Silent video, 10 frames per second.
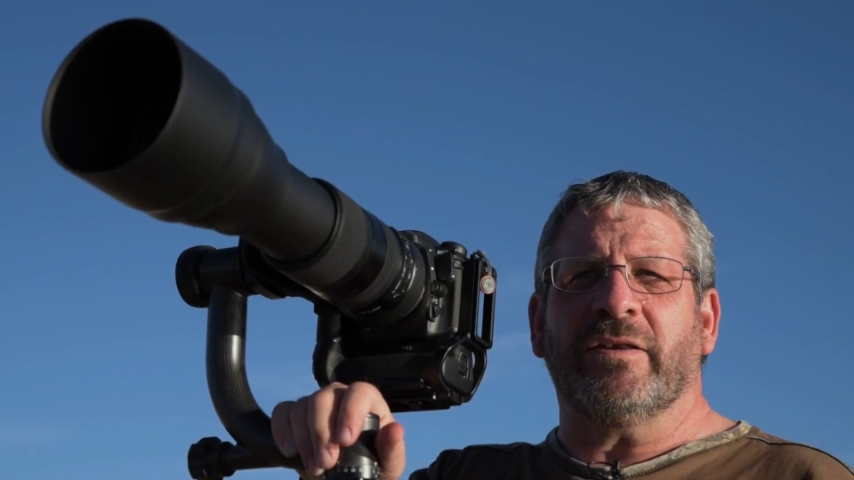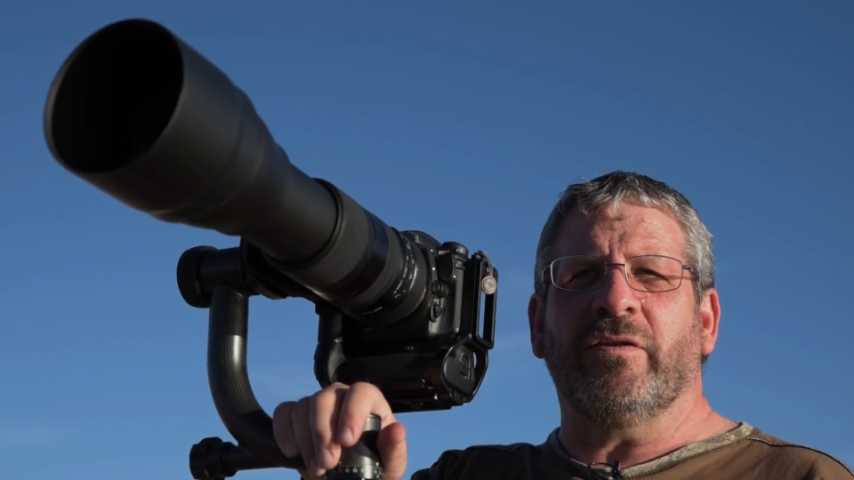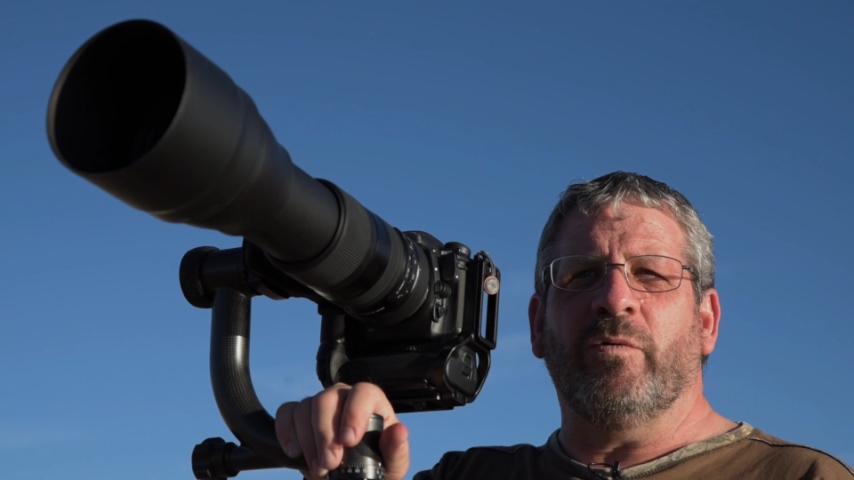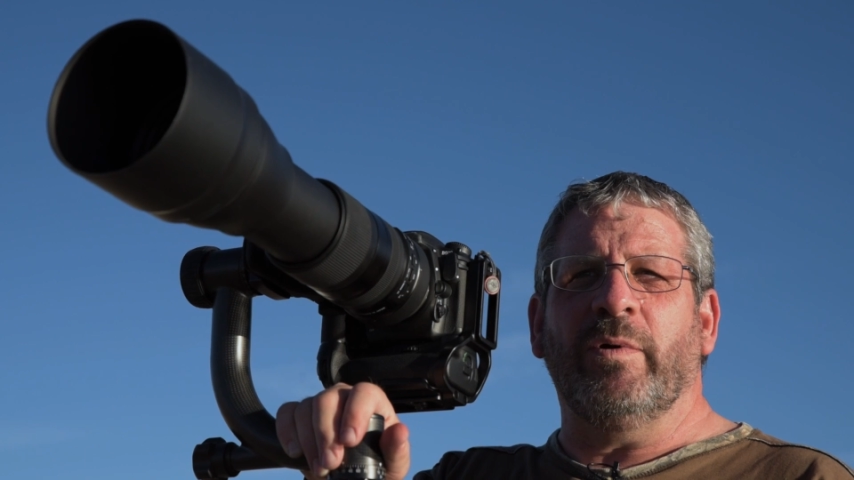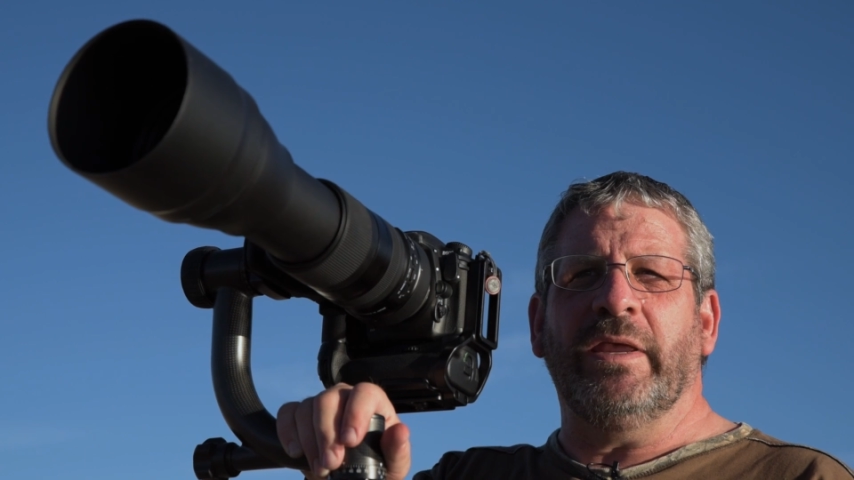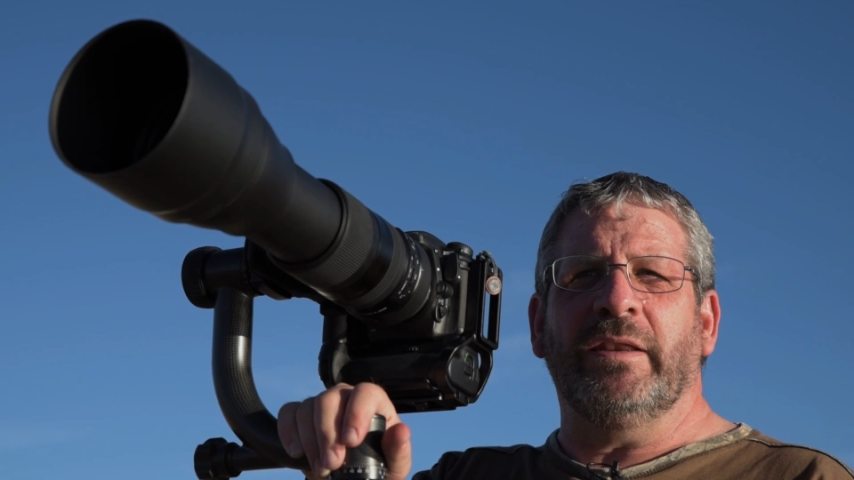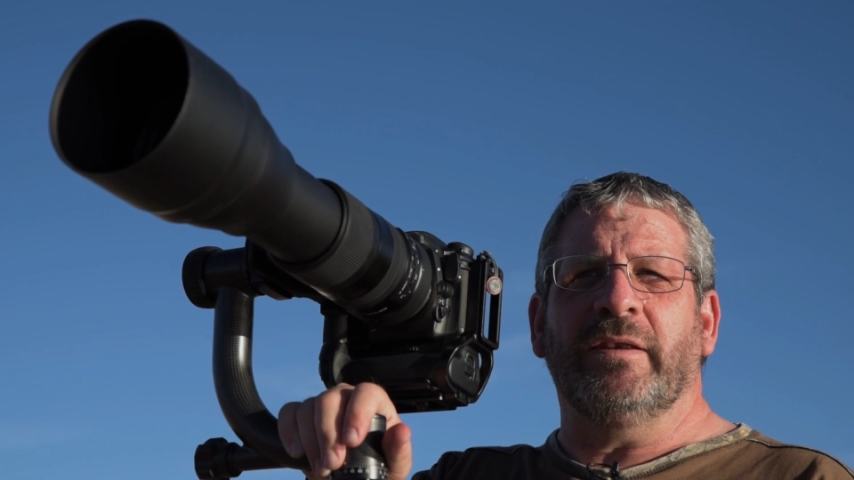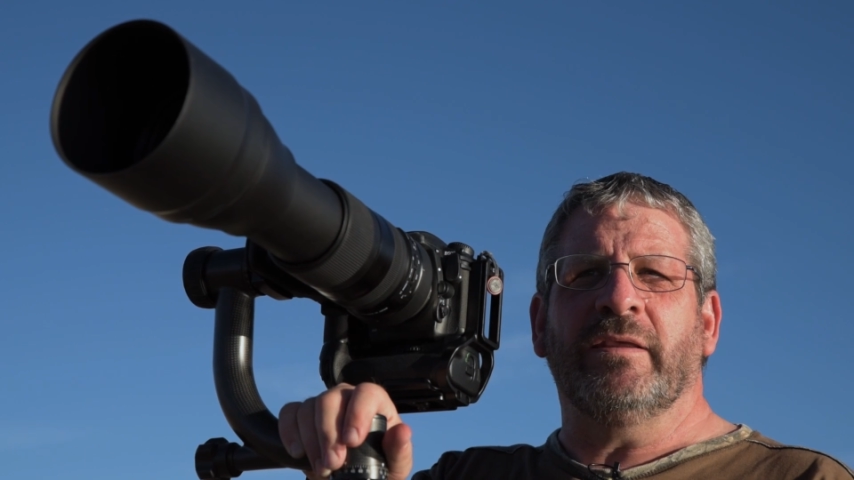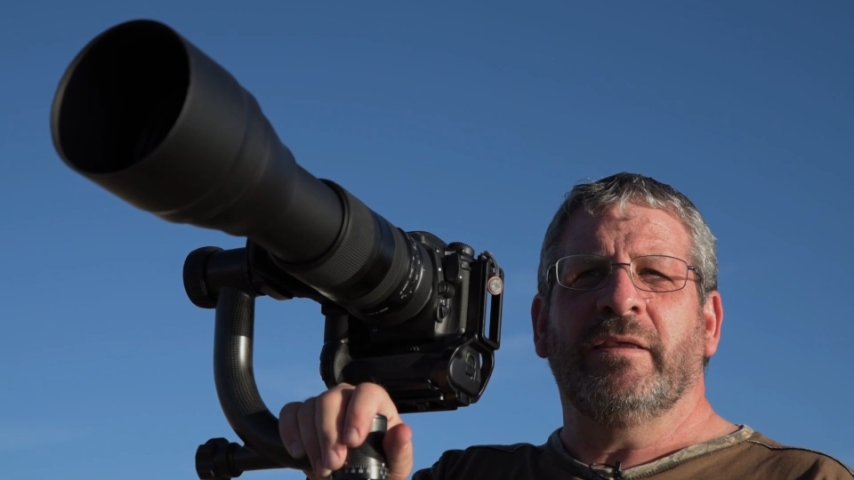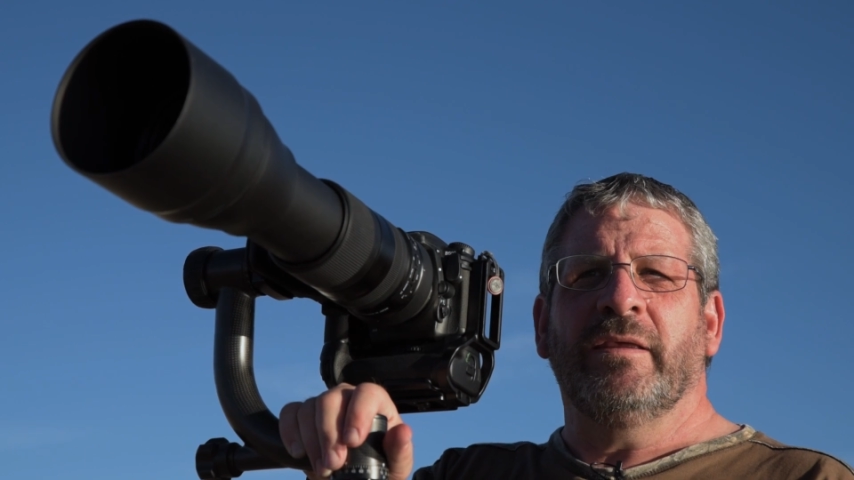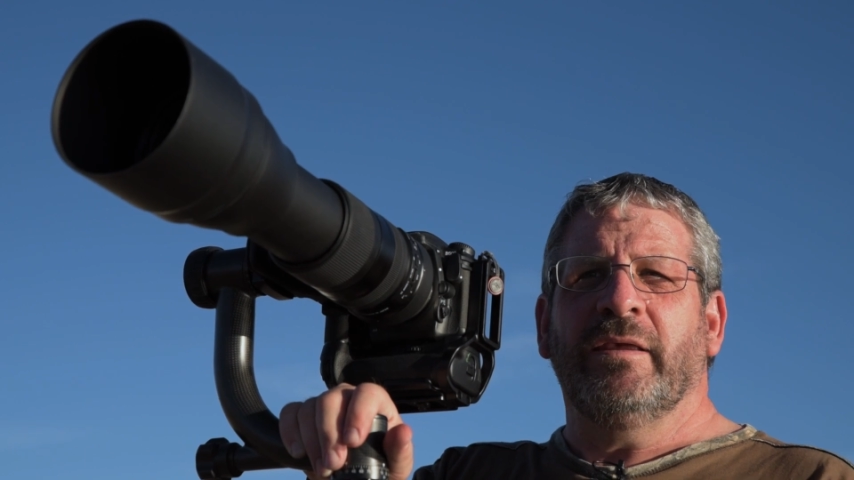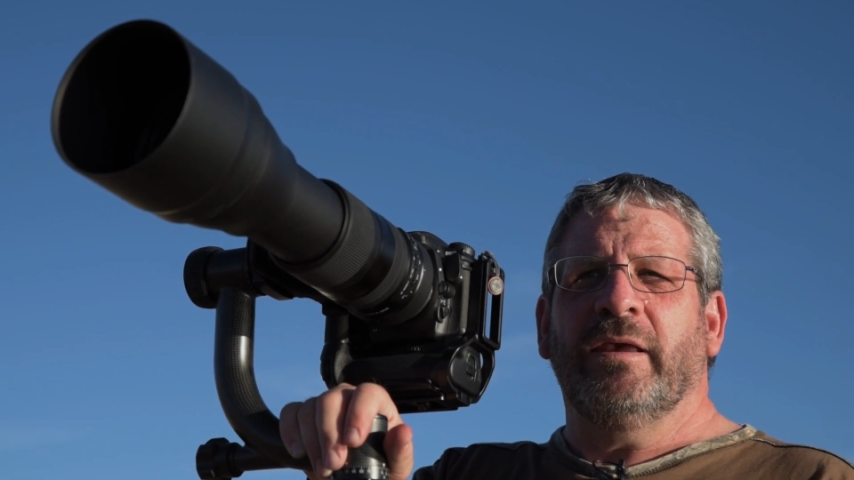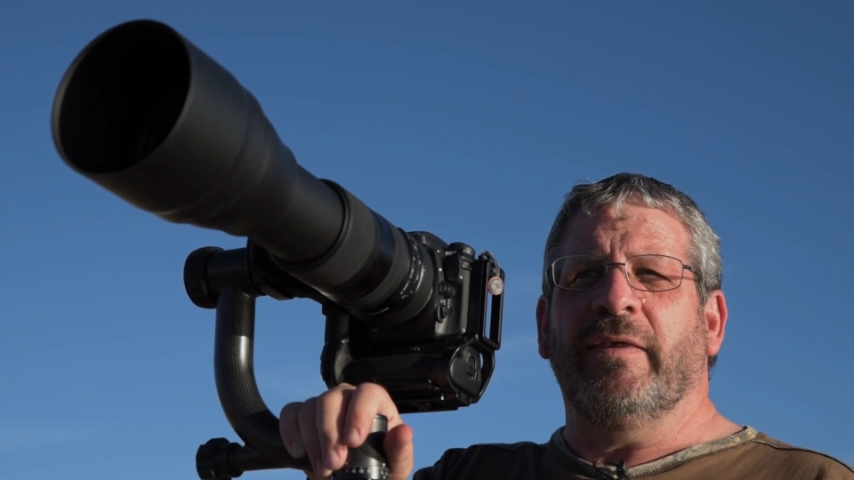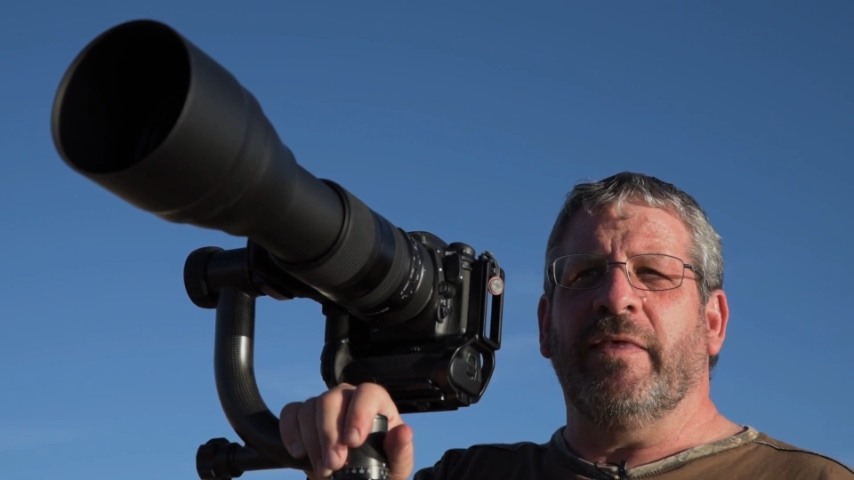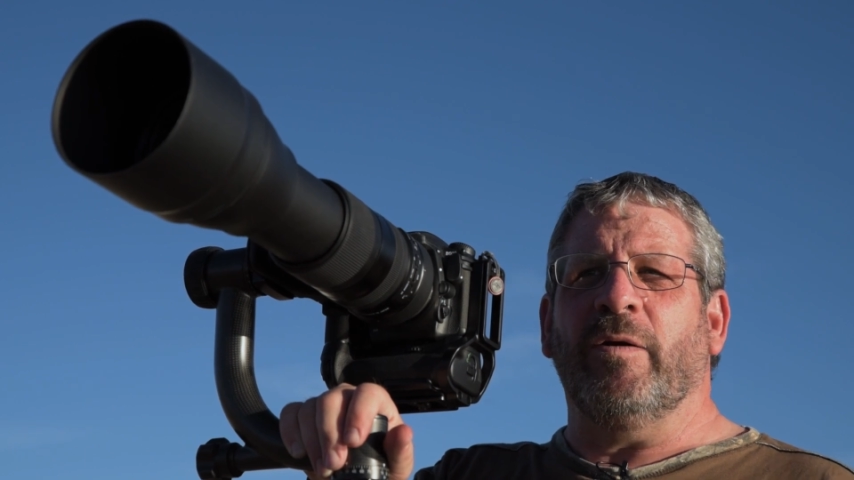to the wind,
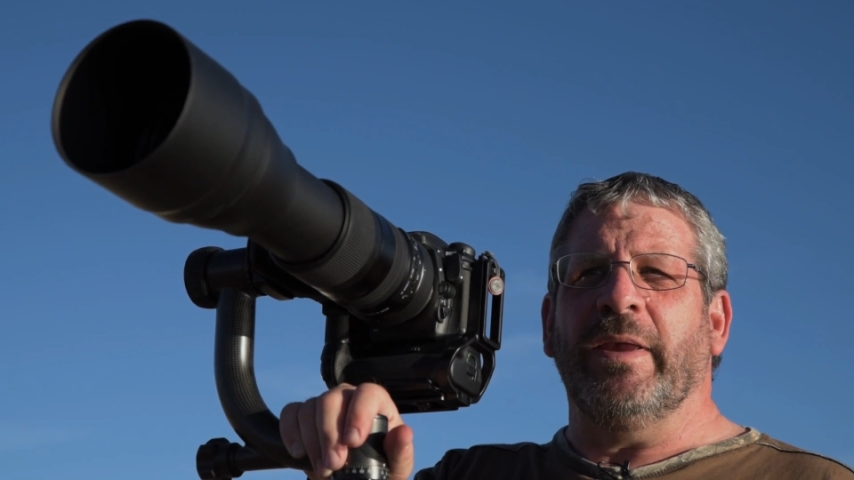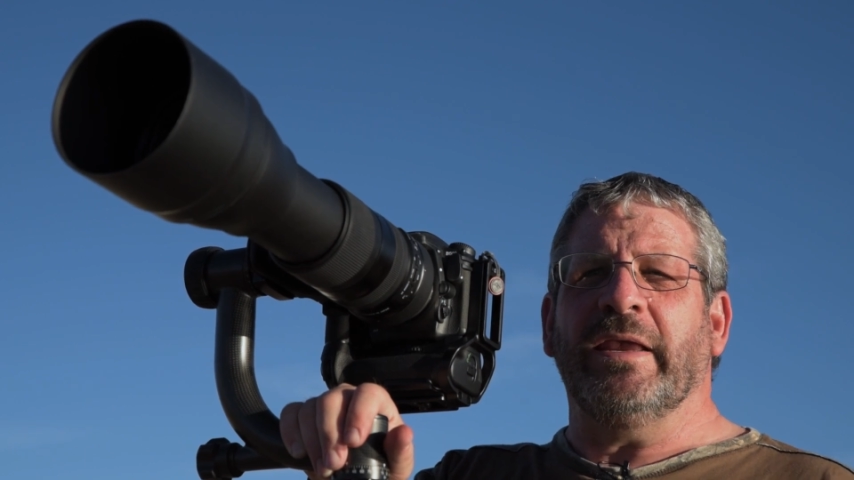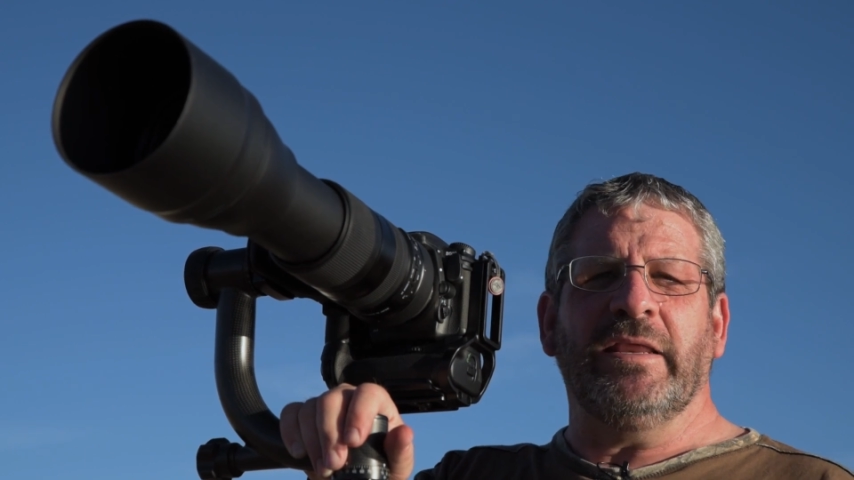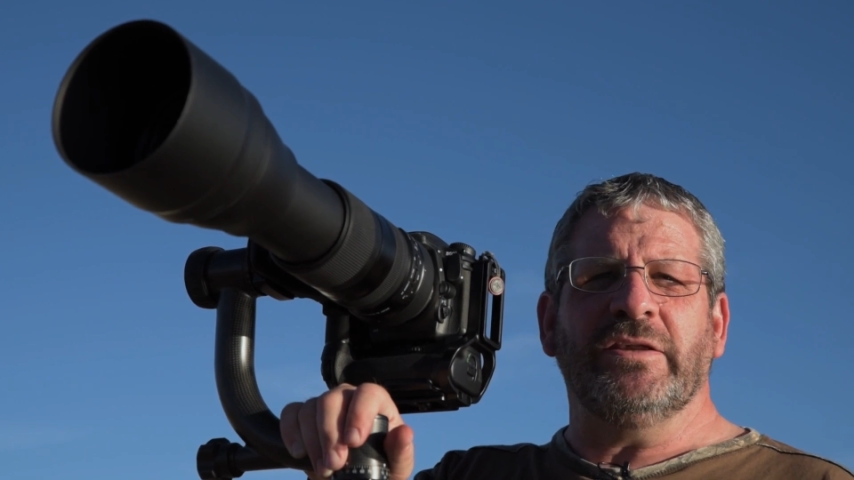and that'll make it